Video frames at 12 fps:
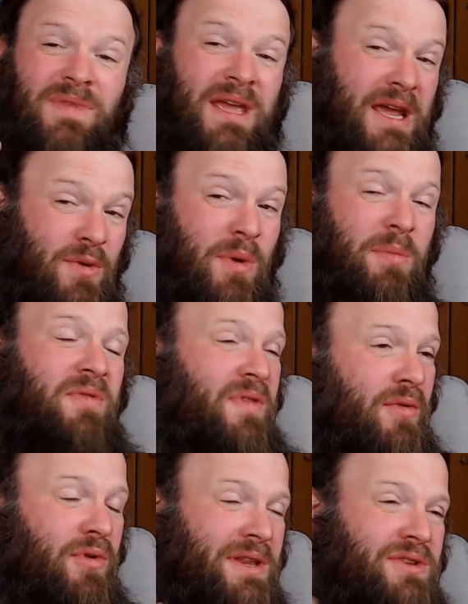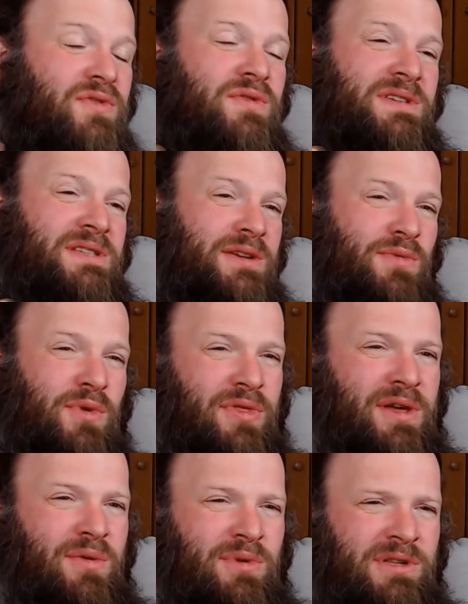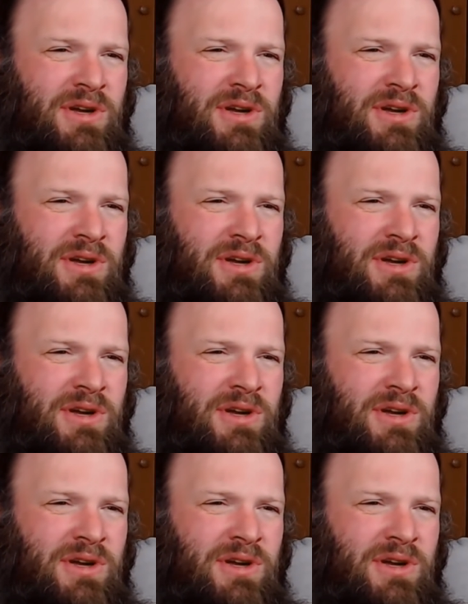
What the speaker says: it will be very interesting what they will